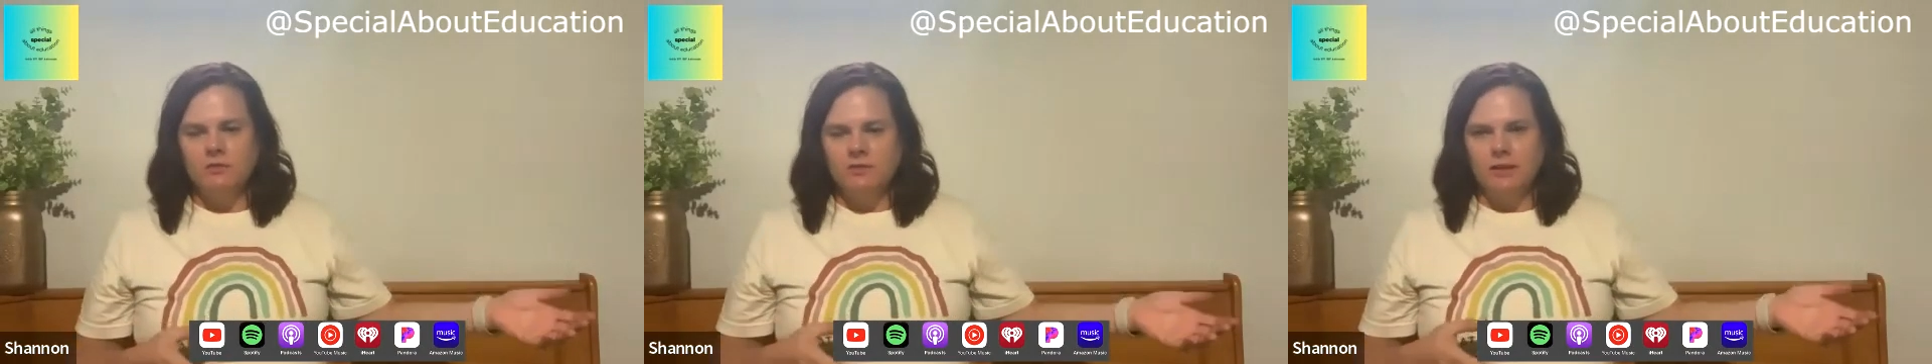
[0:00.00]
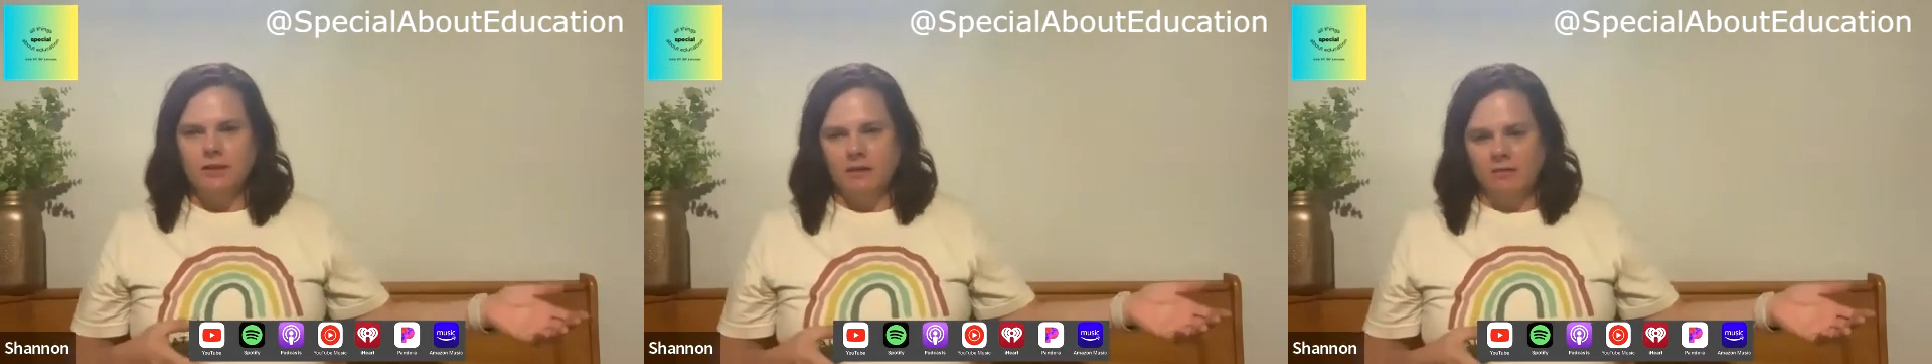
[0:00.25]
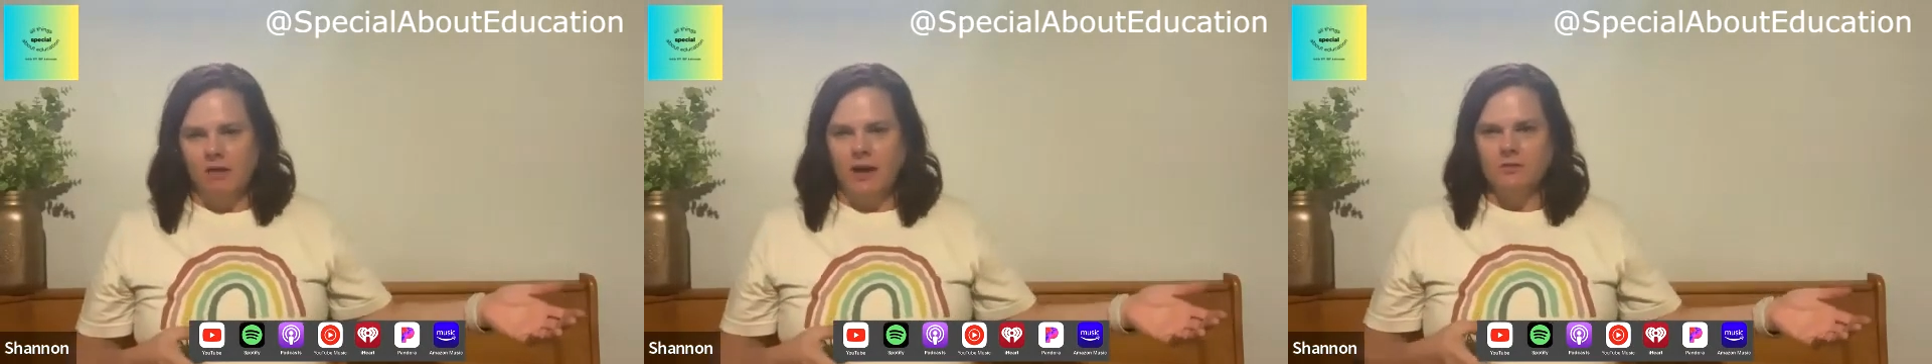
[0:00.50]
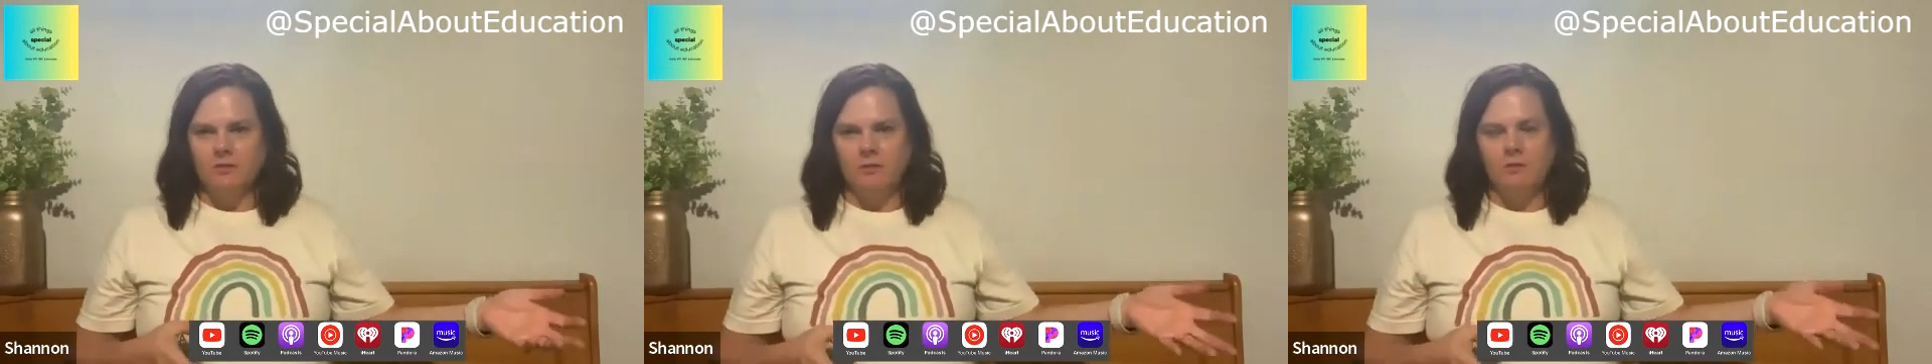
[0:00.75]
using in the
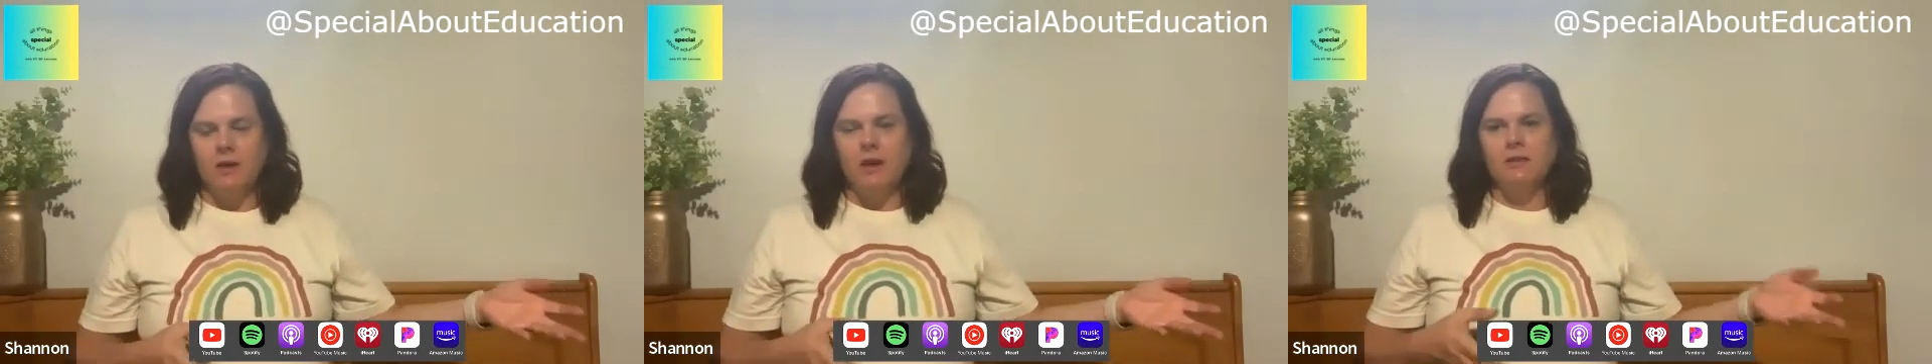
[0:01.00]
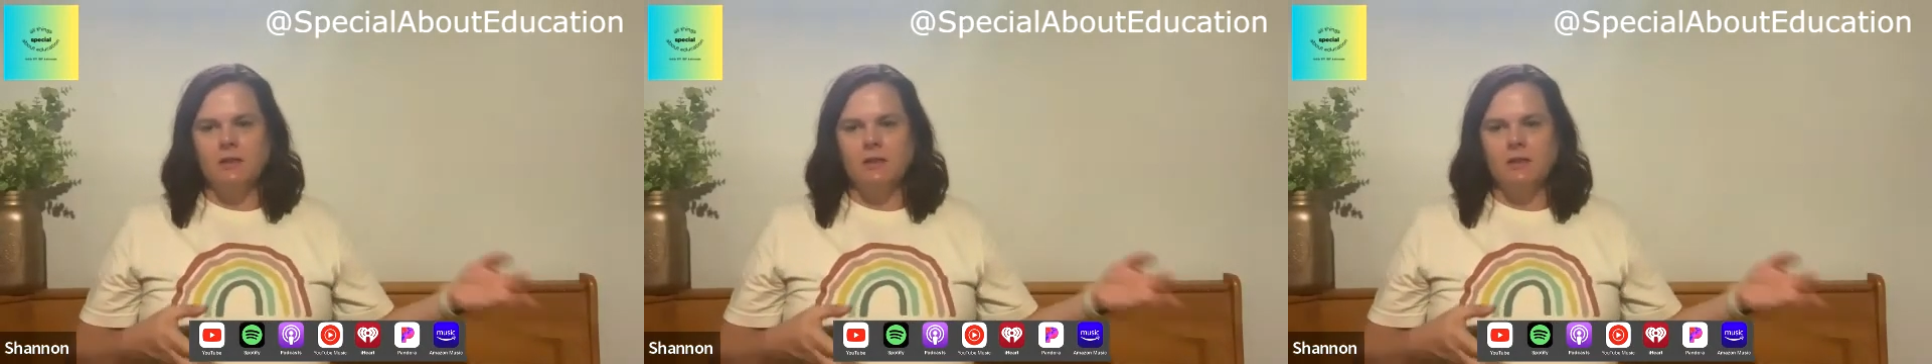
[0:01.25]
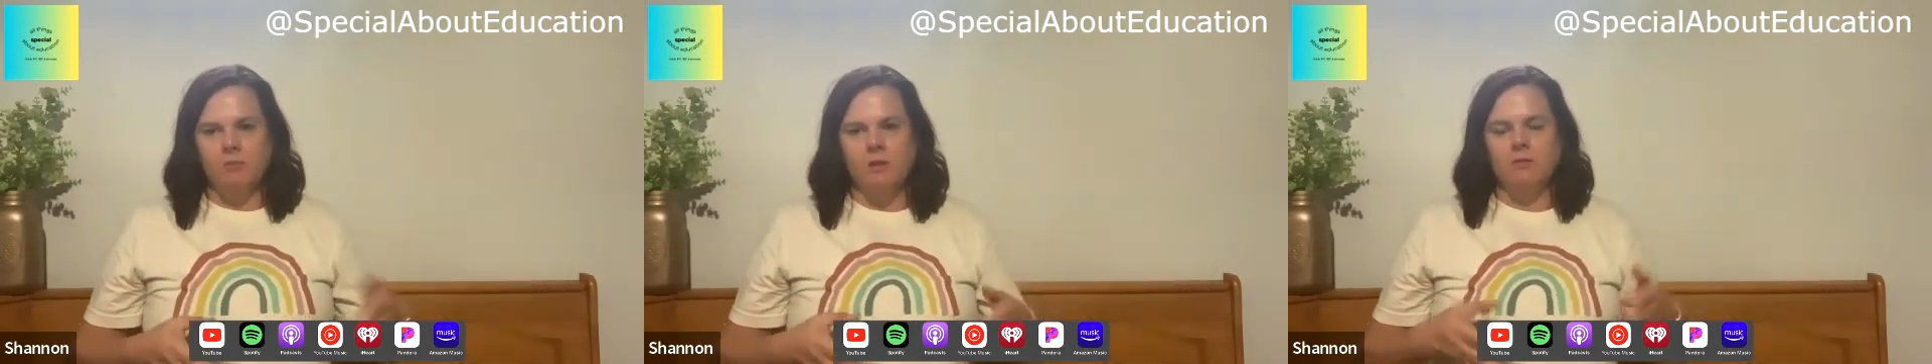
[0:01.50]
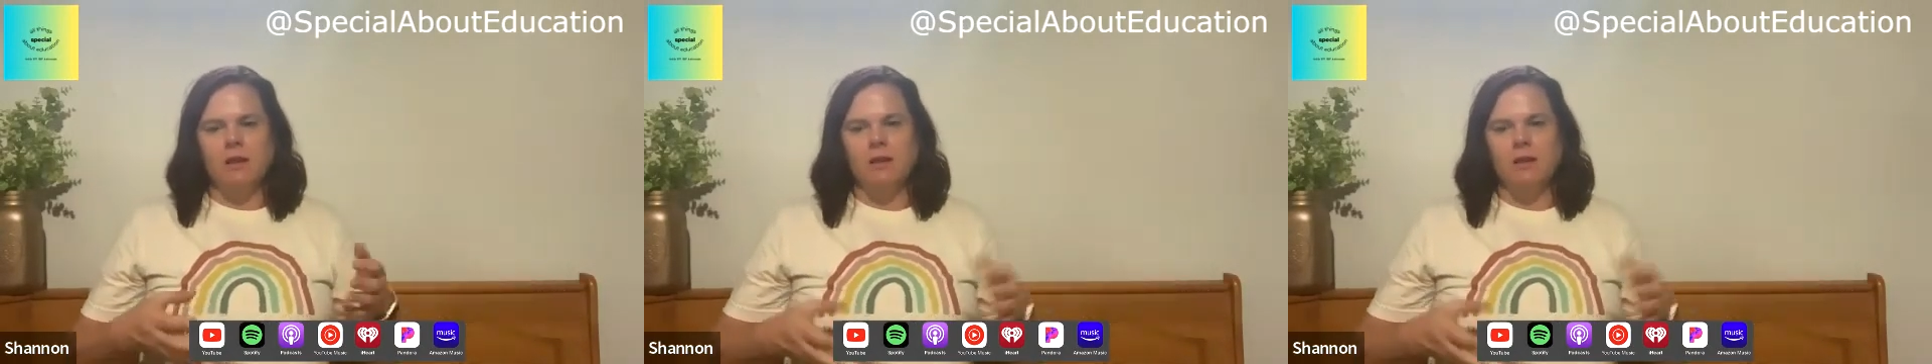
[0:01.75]
classroom as a
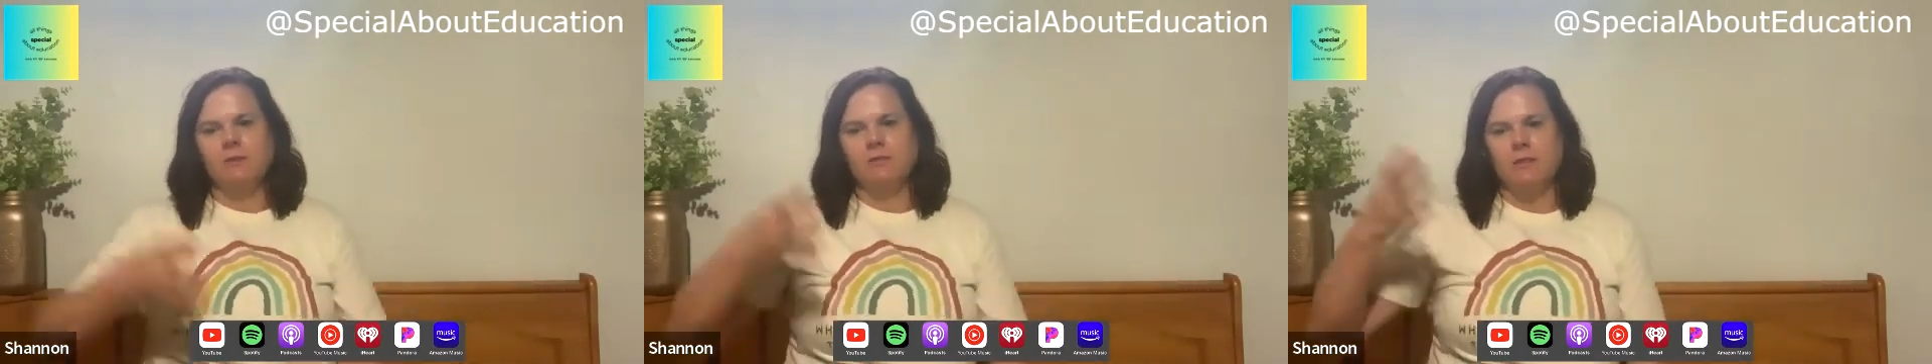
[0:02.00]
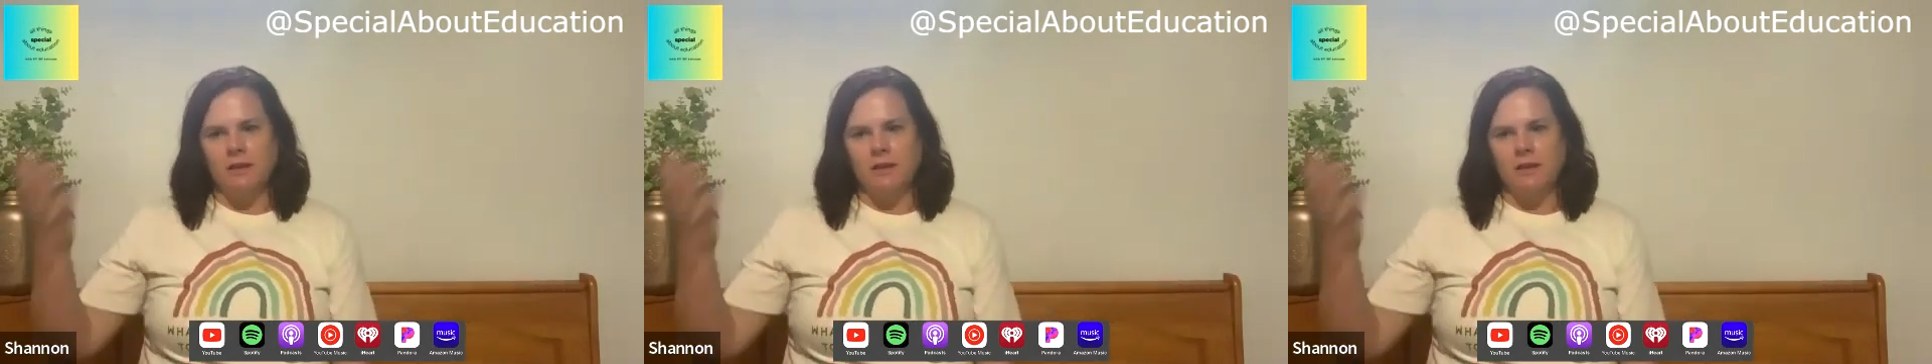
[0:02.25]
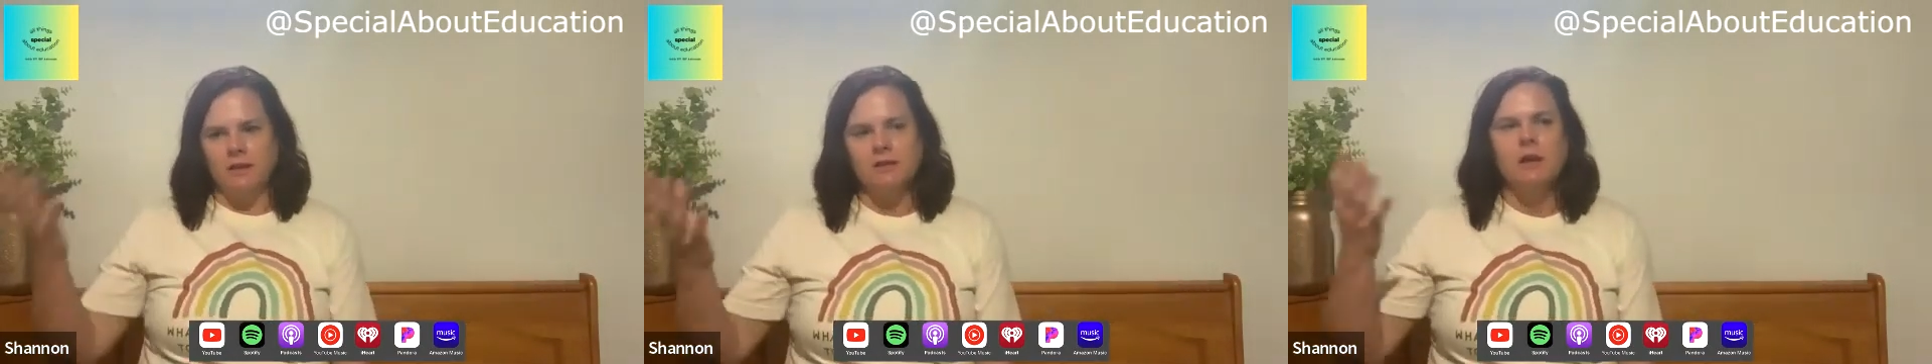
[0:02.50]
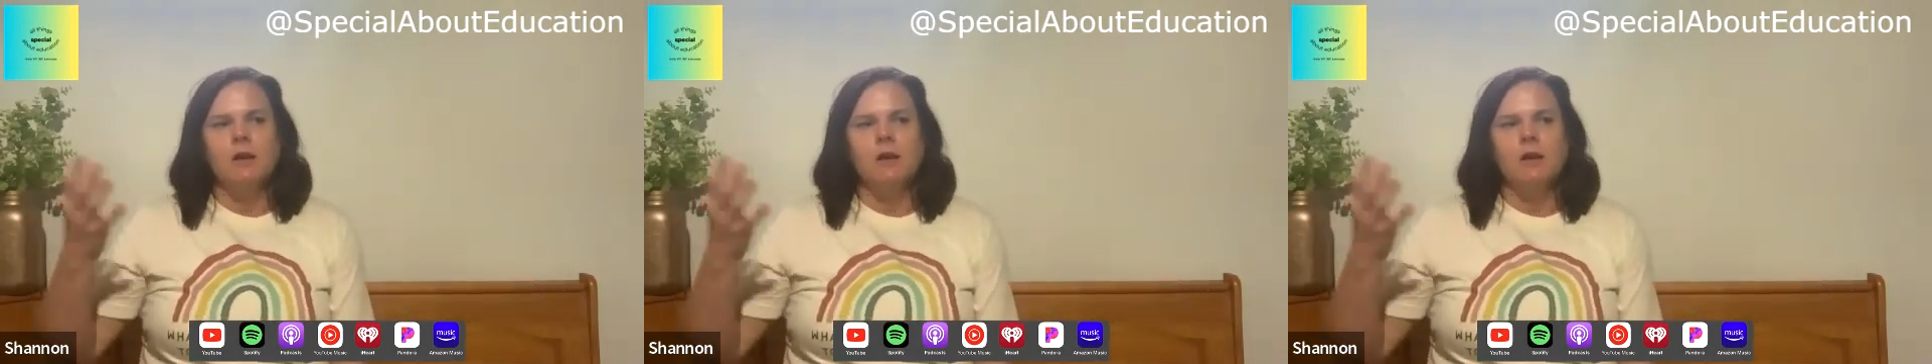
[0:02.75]
component of this?